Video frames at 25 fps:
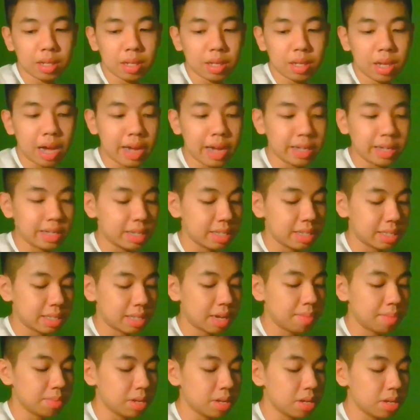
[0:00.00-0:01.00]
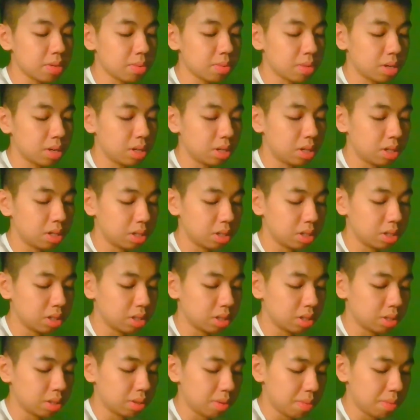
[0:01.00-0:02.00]
I did something
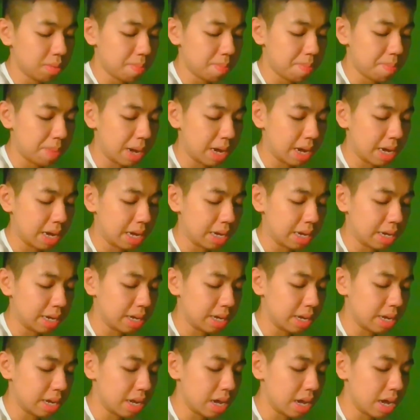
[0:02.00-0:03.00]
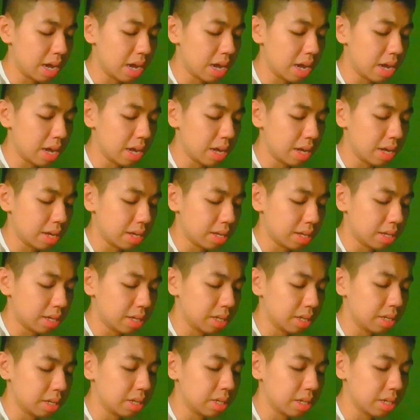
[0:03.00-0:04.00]
wrong, but
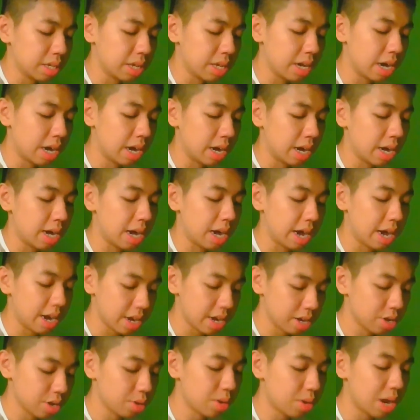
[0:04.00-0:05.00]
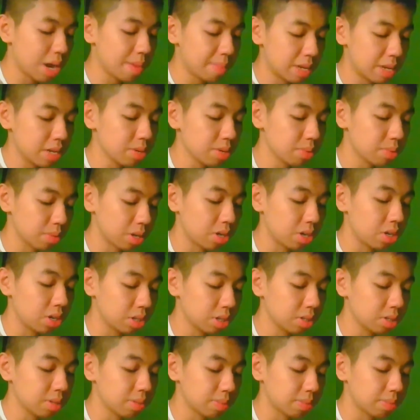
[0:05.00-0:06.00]
I know I'm in the
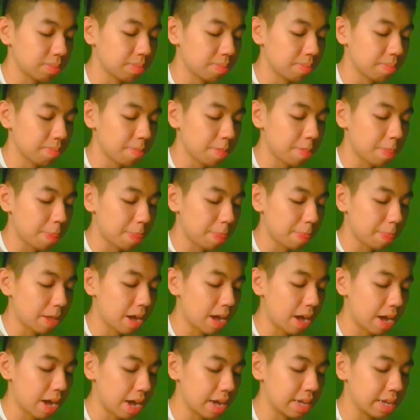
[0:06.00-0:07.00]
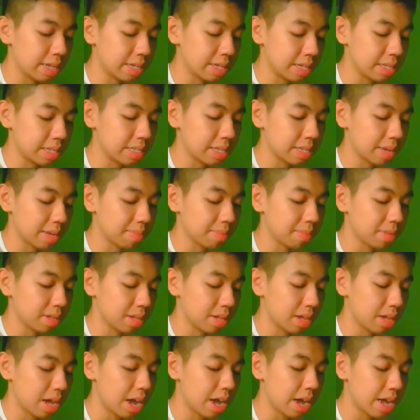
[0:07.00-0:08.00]
wrong. I
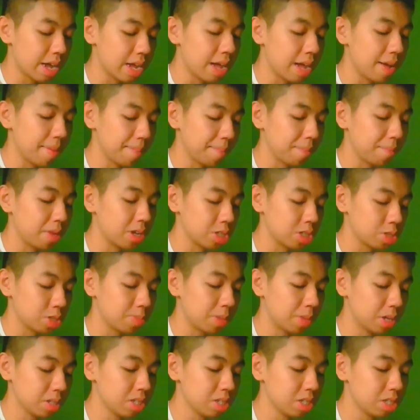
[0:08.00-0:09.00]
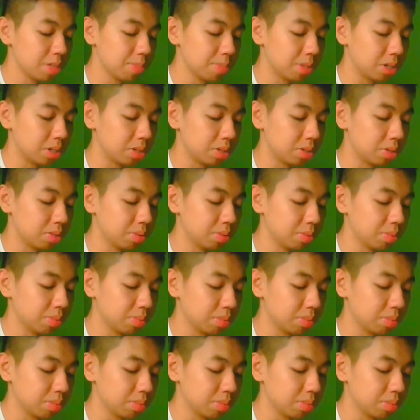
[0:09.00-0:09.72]
am responsible,